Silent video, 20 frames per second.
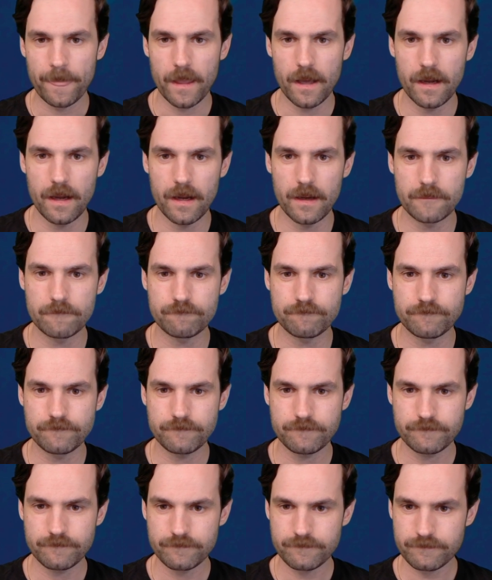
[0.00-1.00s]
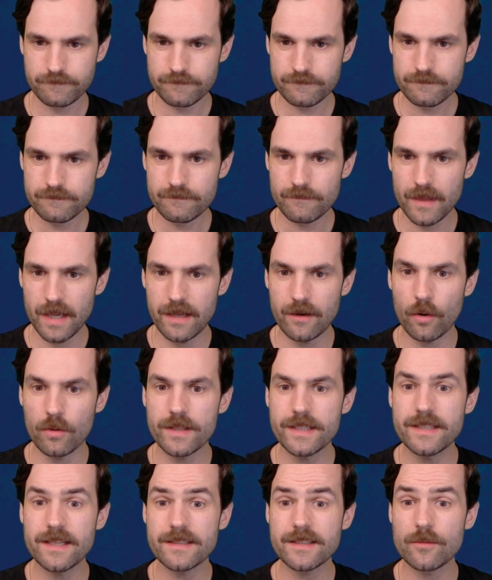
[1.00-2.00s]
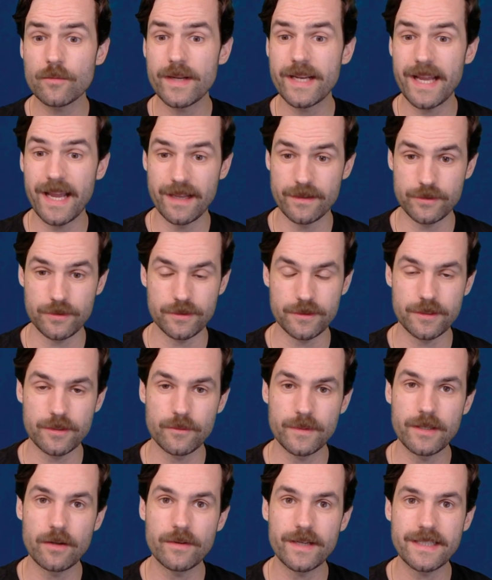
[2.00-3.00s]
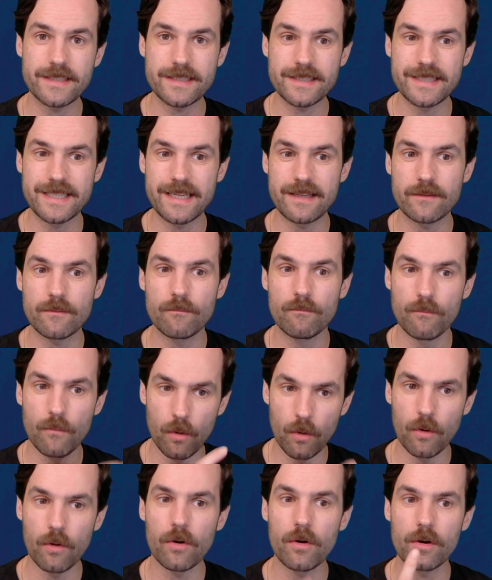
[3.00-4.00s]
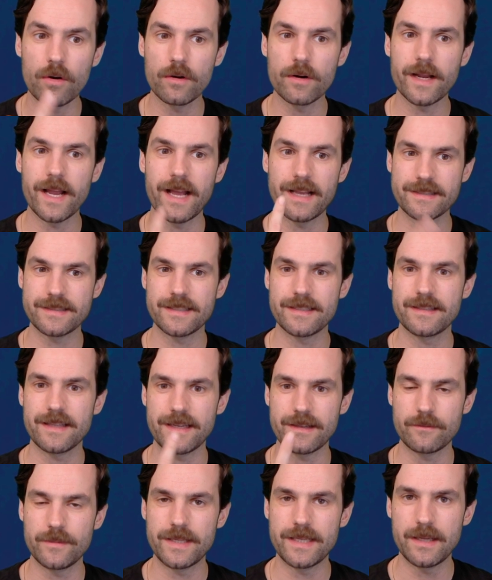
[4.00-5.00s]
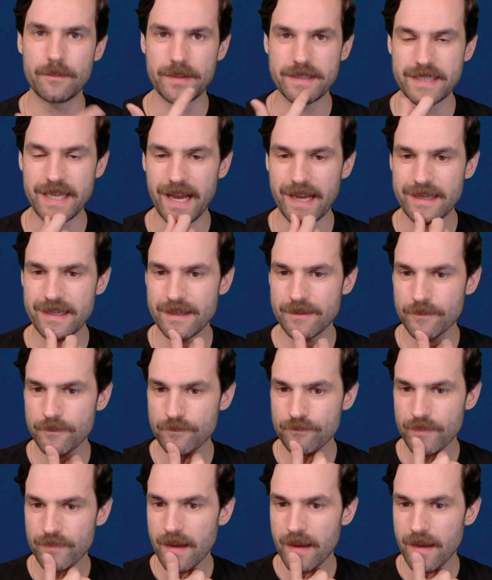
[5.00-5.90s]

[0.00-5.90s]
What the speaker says: It only does it when it enters, so we don't get to get more as it like we keep attacking.